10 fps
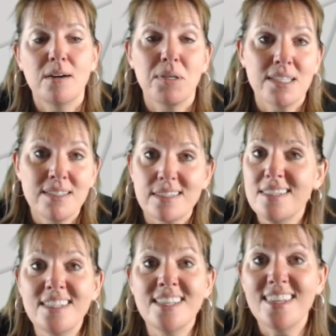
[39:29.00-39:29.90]

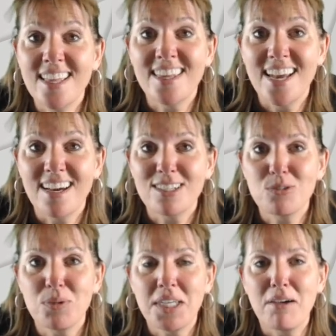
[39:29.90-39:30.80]
consistent than that because
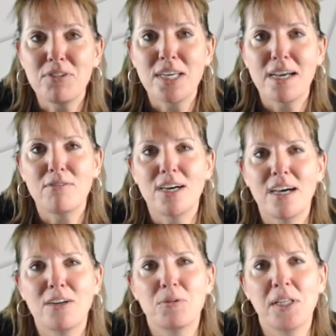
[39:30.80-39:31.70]
we'd have to have a
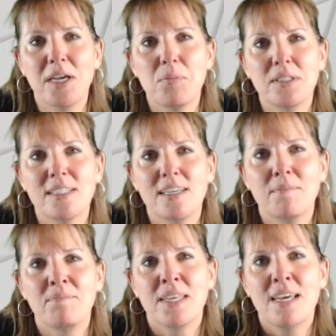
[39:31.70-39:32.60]
higher reliability.
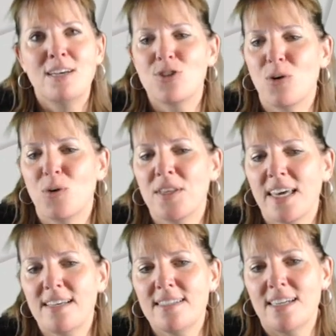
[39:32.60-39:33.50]
So in the
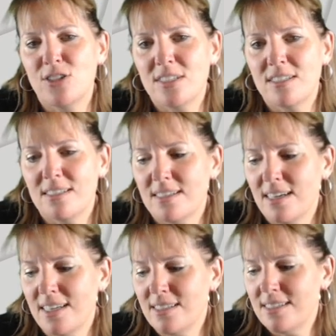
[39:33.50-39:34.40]
case
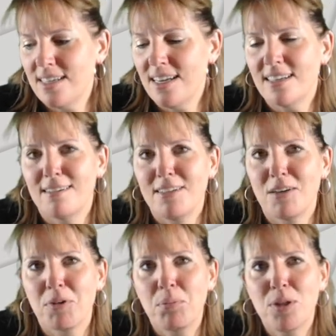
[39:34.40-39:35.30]
I stated,
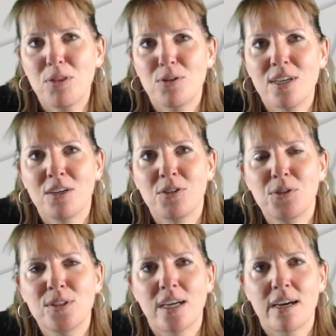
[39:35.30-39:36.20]
we put those on
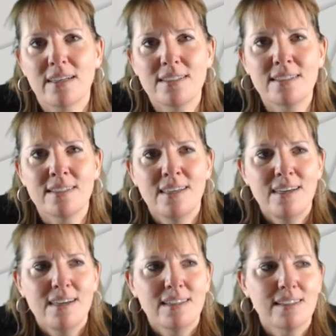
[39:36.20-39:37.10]
Google Docs, and
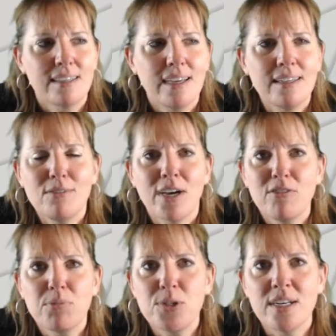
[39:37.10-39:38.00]
like
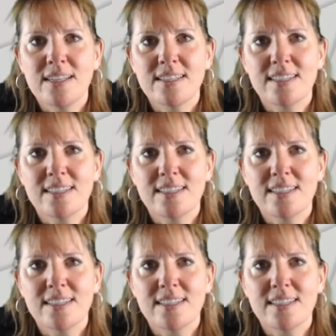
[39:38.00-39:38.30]
85% of the